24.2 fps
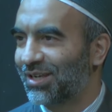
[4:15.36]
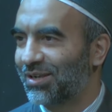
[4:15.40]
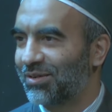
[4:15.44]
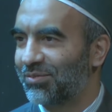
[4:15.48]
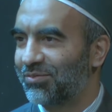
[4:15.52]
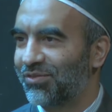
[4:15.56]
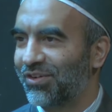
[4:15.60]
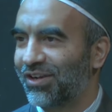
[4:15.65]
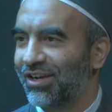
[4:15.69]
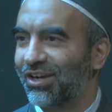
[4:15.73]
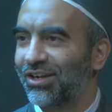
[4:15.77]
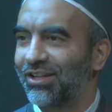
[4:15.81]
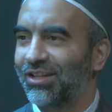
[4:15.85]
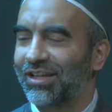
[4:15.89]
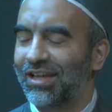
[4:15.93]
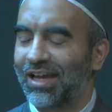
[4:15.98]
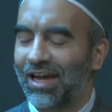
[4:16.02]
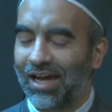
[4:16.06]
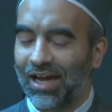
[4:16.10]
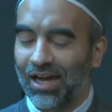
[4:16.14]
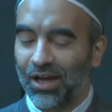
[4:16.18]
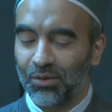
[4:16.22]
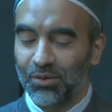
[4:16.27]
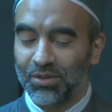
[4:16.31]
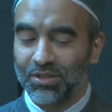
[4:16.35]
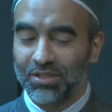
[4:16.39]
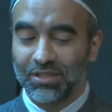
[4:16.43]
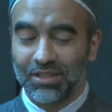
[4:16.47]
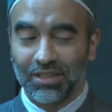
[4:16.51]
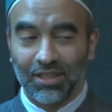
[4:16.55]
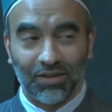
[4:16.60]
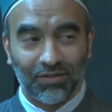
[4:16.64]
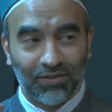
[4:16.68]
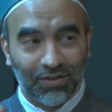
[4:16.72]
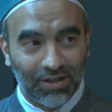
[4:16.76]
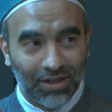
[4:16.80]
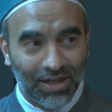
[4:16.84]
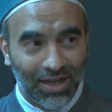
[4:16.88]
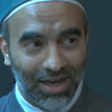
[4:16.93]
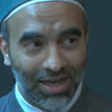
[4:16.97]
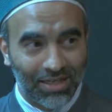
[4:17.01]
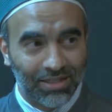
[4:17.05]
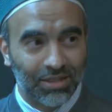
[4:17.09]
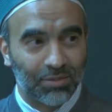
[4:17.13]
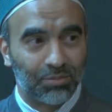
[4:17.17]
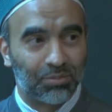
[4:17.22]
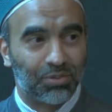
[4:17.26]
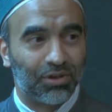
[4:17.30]
Verily, I was given
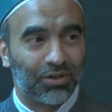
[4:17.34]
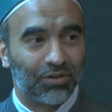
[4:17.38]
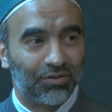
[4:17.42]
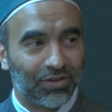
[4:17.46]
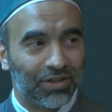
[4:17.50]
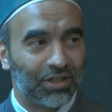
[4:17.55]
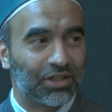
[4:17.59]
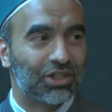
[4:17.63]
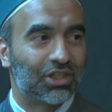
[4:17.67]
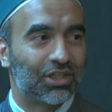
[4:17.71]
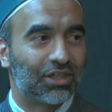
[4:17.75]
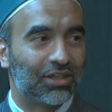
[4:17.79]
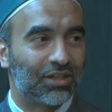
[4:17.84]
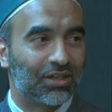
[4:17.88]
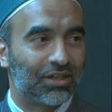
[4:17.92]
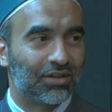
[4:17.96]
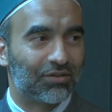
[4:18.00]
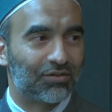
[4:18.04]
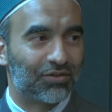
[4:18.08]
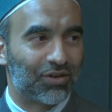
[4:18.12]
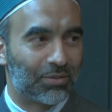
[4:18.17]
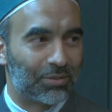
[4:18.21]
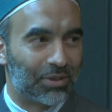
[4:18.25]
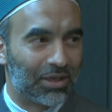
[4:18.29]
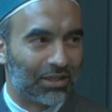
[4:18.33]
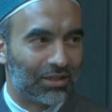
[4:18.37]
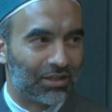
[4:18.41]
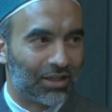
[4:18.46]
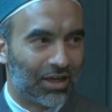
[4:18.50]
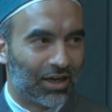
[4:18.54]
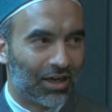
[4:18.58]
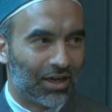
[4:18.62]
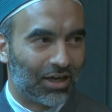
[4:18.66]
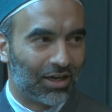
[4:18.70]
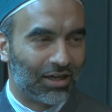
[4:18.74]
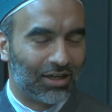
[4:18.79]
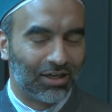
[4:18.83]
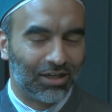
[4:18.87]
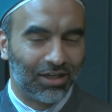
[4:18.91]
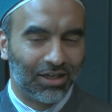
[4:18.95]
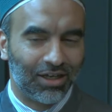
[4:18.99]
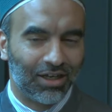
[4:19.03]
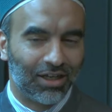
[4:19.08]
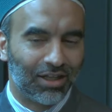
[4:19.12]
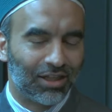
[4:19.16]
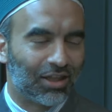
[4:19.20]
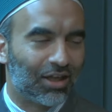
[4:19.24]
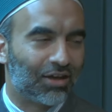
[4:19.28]
as a provision from Allah
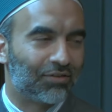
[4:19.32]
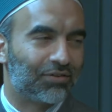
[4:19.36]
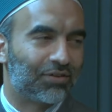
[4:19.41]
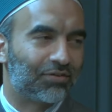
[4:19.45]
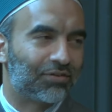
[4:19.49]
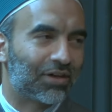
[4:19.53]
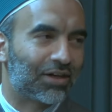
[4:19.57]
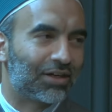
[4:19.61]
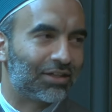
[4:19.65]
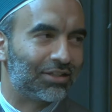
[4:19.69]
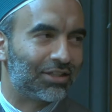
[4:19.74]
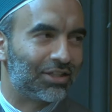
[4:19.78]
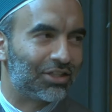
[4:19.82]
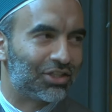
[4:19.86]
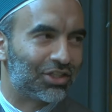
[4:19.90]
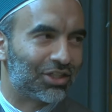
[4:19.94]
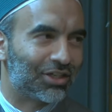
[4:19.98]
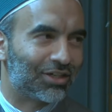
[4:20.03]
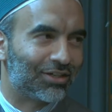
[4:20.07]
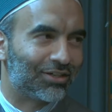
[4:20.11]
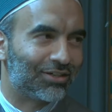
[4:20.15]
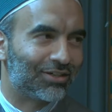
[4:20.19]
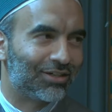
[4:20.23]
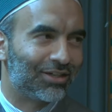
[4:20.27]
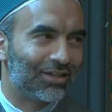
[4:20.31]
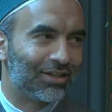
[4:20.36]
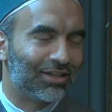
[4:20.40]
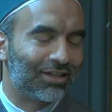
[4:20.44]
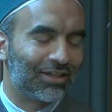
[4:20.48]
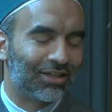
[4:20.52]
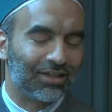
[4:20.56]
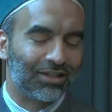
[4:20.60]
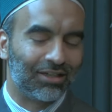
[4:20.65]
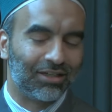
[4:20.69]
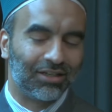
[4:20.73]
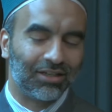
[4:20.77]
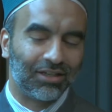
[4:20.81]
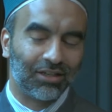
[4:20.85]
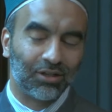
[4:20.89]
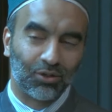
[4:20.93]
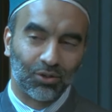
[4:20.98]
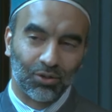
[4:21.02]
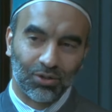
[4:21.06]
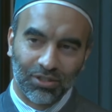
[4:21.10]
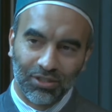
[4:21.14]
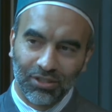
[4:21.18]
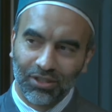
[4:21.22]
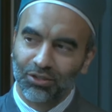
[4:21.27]
love of Khadija. Inni
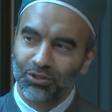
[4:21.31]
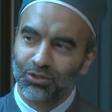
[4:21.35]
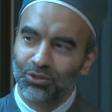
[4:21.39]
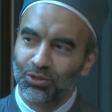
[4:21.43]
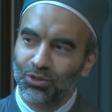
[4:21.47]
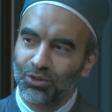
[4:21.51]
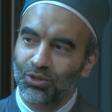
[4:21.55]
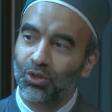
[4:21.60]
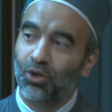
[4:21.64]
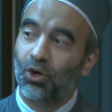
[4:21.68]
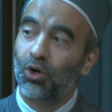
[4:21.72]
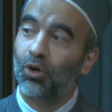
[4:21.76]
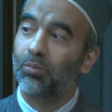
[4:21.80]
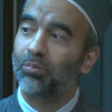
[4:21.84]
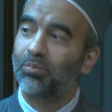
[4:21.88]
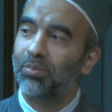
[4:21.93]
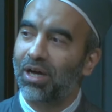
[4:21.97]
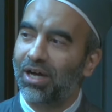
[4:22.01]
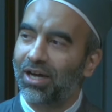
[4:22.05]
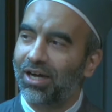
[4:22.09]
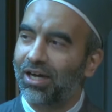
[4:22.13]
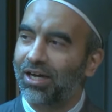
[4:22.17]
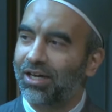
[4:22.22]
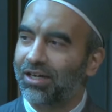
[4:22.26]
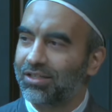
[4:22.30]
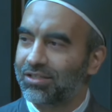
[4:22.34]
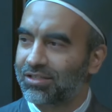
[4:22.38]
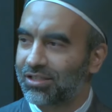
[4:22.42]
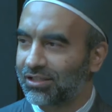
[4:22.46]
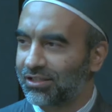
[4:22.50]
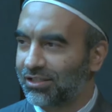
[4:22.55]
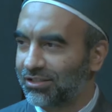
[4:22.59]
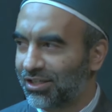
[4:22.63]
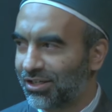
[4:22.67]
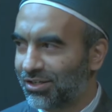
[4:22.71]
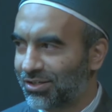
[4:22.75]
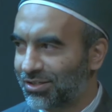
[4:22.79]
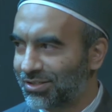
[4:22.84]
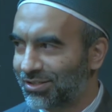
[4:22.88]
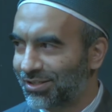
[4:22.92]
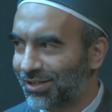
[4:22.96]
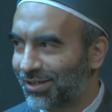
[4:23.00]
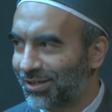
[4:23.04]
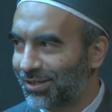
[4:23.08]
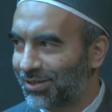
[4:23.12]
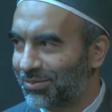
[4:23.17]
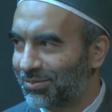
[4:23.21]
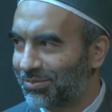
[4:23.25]
ruziqtu hubbaha,
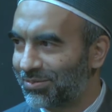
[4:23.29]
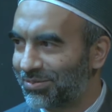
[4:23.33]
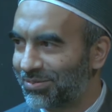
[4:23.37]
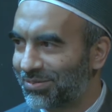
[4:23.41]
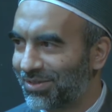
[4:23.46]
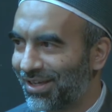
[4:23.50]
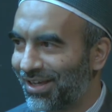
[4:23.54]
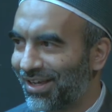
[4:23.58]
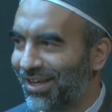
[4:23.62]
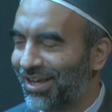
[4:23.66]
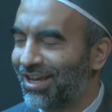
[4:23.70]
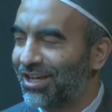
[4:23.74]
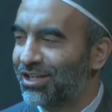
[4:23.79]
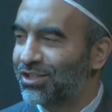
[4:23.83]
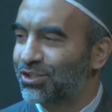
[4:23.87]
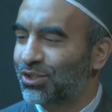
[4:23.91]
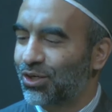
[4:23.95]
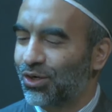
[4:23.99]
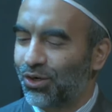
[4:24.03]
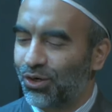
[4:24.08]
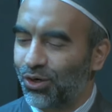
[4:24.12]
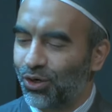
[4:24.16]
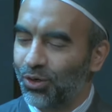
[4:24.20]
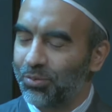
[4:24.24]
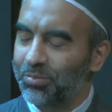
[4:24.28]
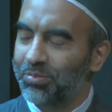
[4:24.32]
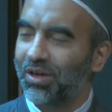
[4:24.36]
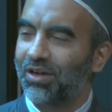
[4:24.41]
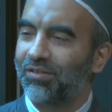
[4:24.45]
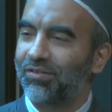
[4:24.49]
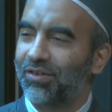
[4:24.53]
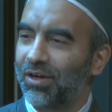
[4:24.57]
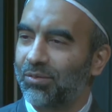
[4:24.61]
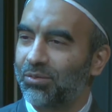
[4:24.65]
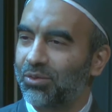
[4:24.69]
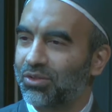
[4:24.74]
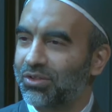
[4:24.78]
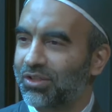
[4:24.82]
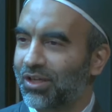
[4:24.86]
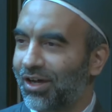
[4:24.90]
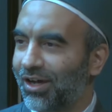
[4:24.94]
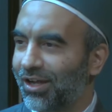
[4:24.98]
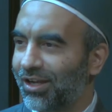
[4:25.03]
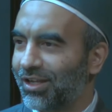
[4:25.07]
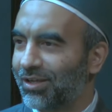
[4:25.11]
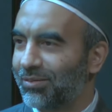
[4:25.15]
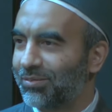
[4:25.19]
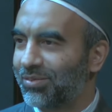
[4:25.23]
sallallahu So hub of Abu
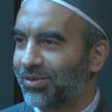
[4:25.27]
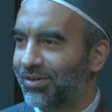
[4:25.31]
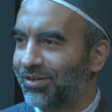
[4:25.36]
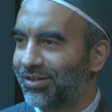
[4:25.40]
Talib,